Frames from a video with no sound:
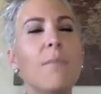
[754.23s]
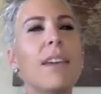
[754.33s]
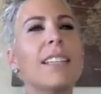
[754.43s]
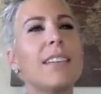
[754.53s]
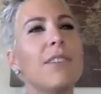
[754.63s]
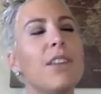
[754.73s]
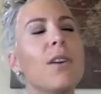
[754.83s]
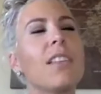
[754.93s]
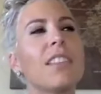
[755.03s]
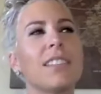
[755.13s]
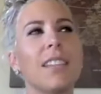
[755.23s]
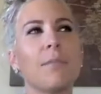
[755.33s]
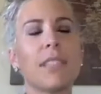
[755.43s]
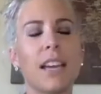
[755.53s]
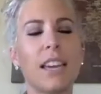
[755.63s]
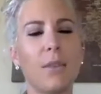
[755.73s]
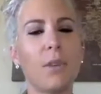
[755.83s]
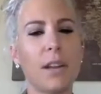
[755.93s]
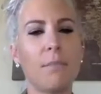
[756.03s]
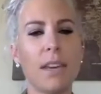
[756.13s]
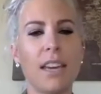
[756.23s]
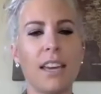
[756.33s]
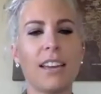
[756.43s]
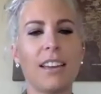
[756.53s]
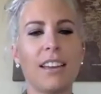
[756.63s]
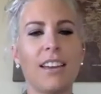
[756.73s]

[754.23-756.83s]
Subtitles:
because even though he seems like he wouldn't be